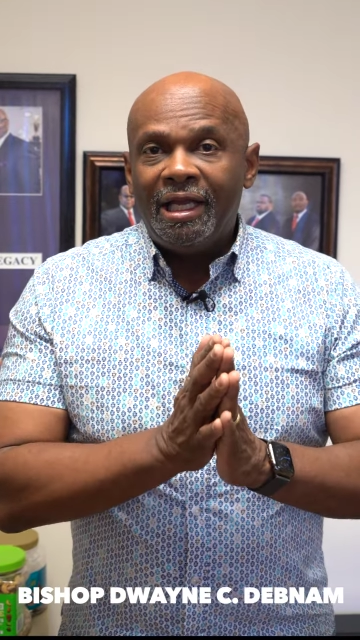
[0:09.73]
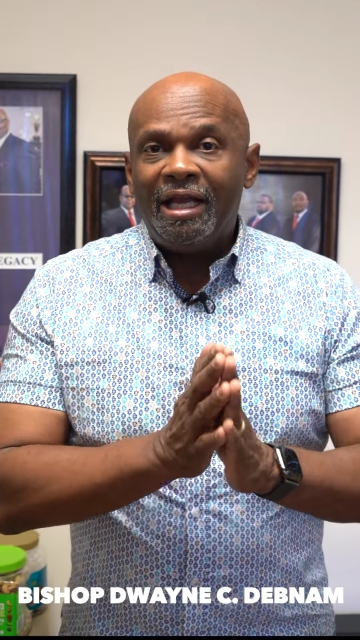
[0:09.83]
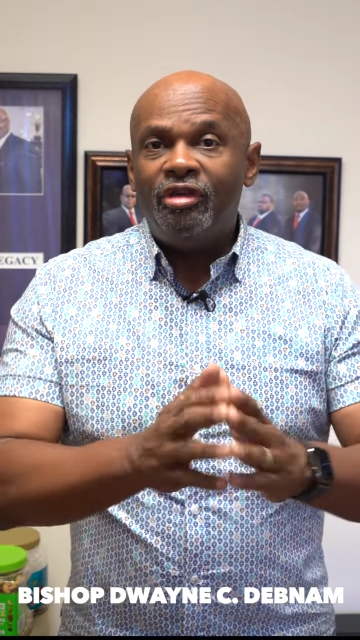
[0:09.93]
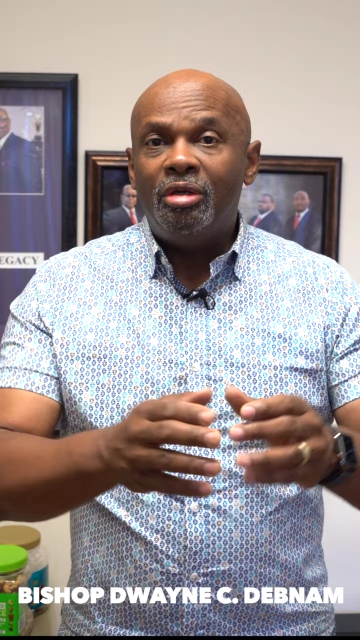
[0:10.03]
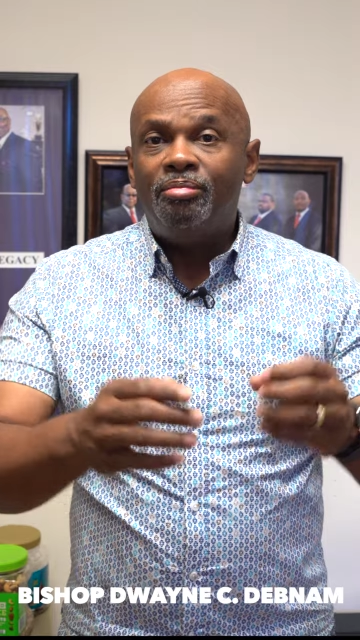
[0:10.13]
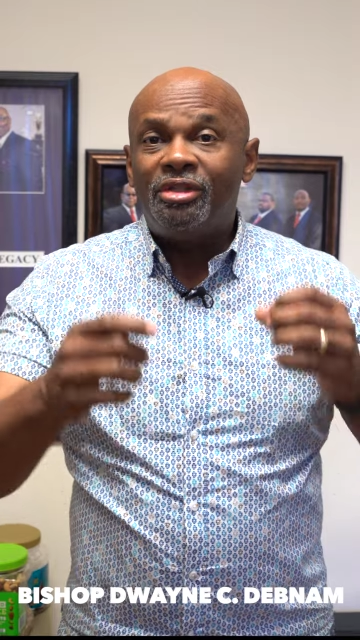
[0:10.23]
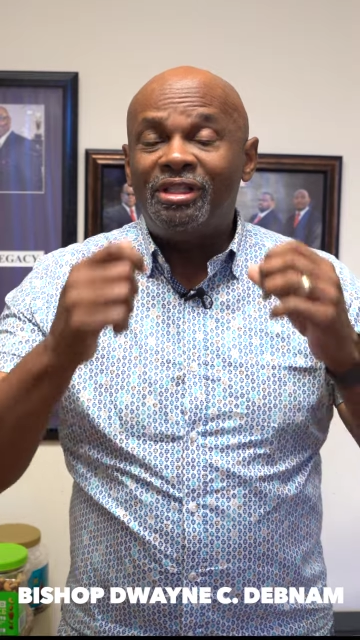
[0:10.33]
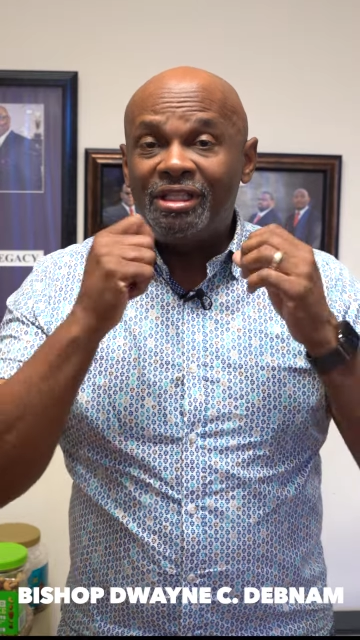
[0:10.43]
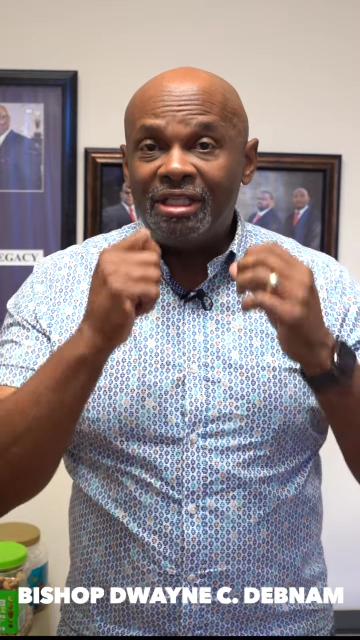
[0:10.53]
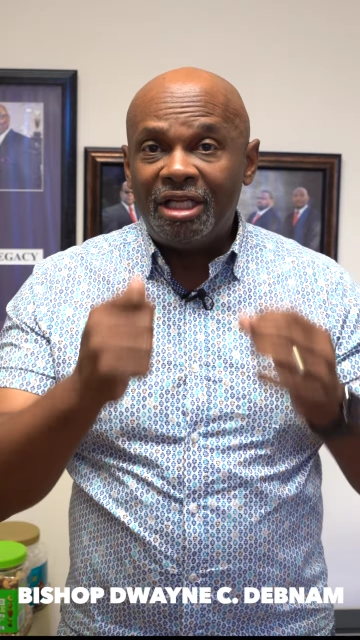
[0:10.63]
Have you
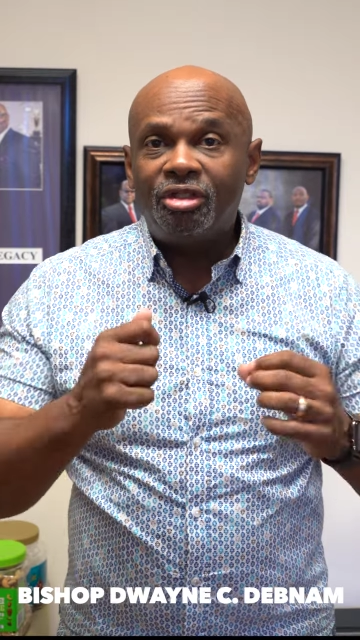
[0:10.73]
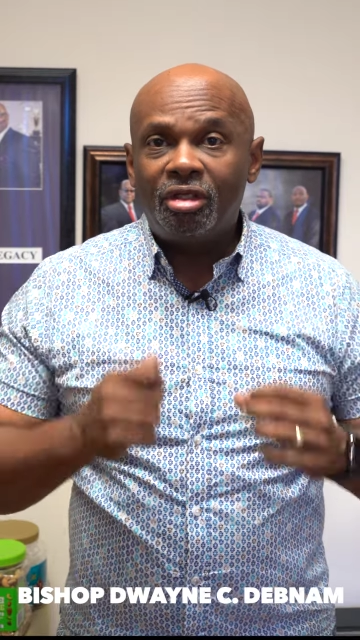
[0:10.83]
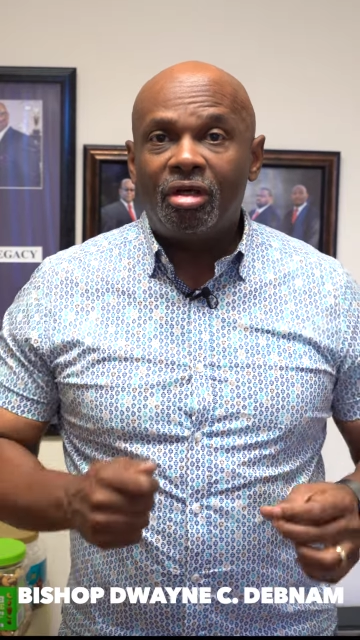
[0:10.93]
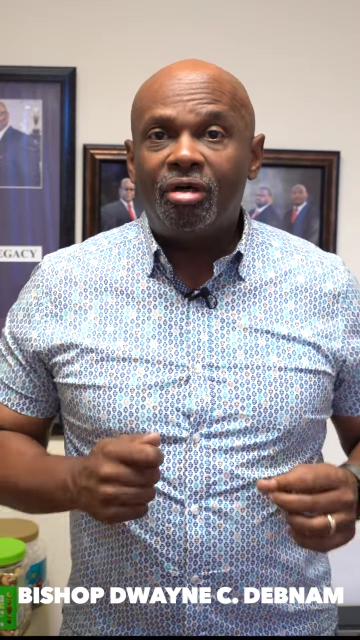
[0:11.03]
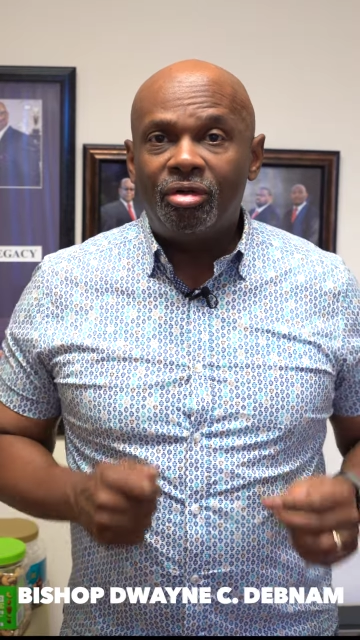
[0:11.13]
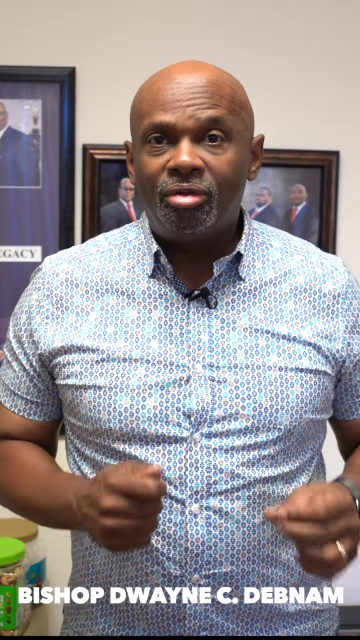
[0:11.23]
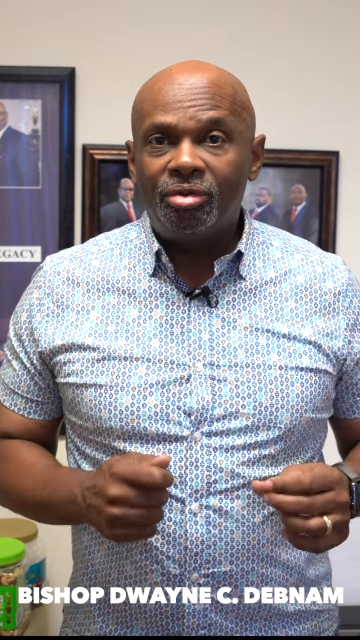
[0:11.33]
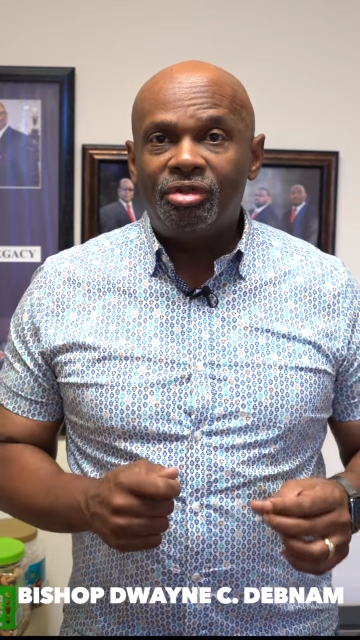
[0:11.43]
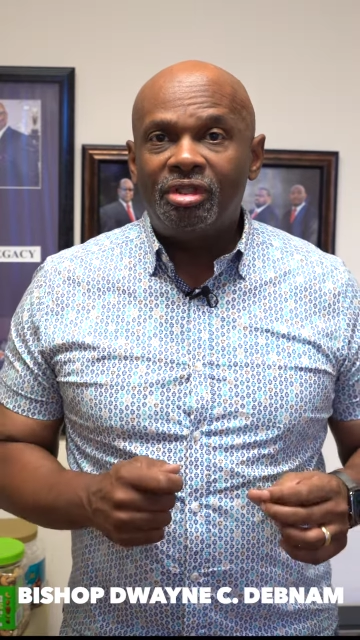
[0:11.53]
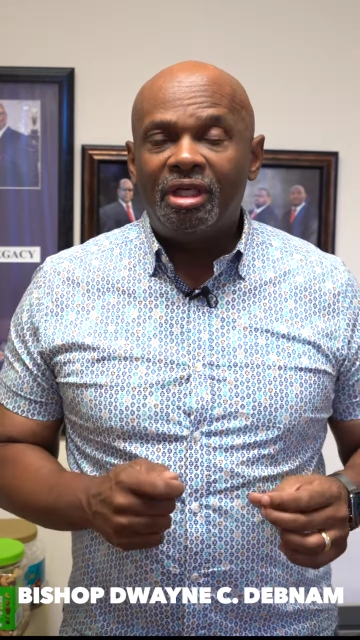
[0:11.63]
set your
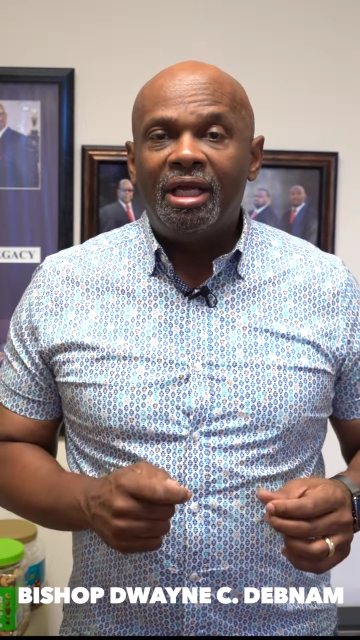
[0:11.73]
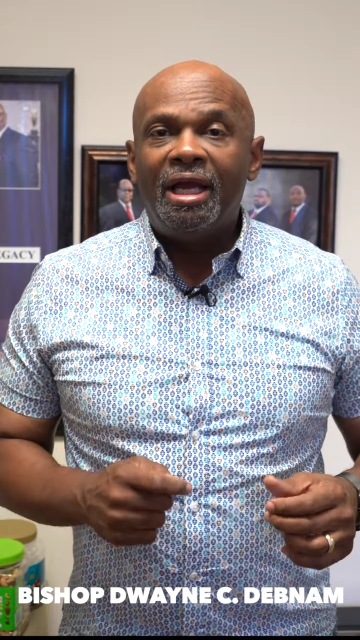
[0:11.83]
goals?